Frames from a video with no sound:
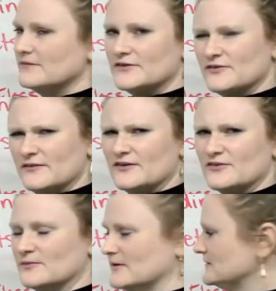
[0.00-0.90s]
That's a
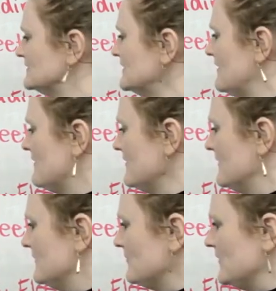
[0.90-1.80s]
vegetable.
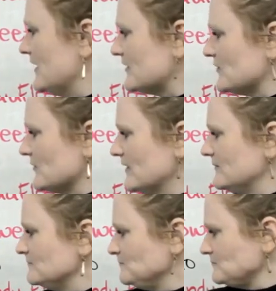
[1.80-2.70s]
The next
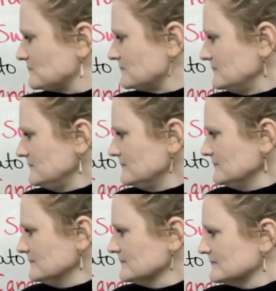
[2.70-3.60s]
one
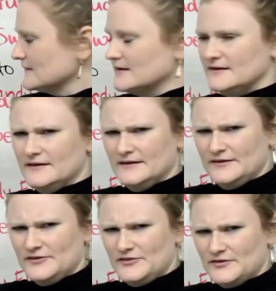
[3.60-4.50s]

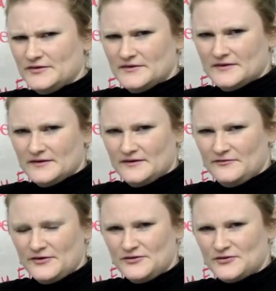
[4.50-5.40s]
is a
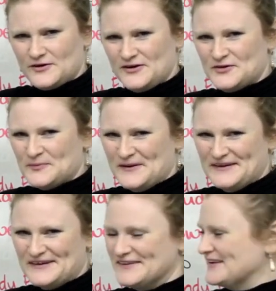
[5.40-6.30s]
very strange
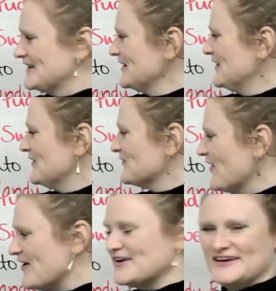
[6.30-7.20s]
spelling, I think.
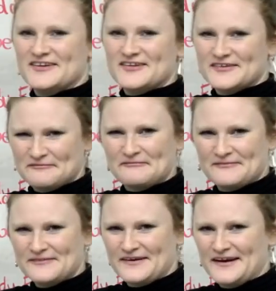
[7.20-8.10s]
Rocket.
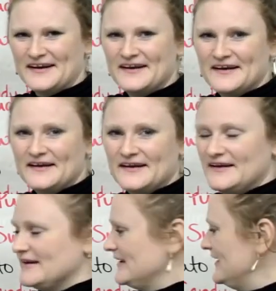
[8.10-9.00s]
Okay.
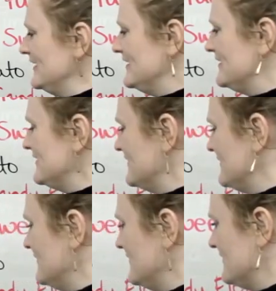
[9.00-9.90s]
In
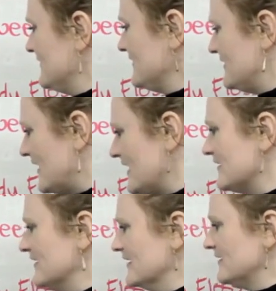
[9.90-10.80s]

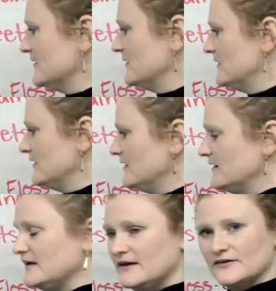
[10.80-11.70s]
Canada,
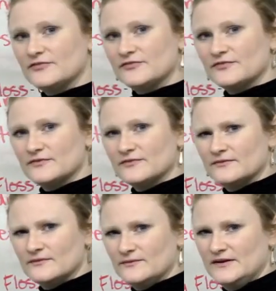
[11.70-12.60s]
if
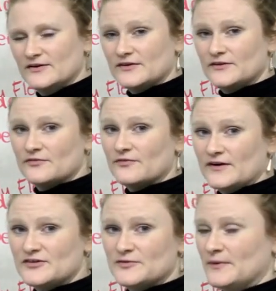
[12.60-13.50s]
we look at the
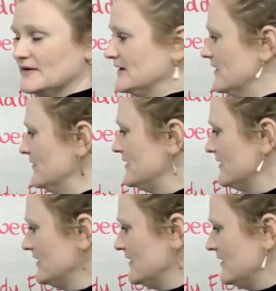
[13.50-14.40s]
French spelling of it,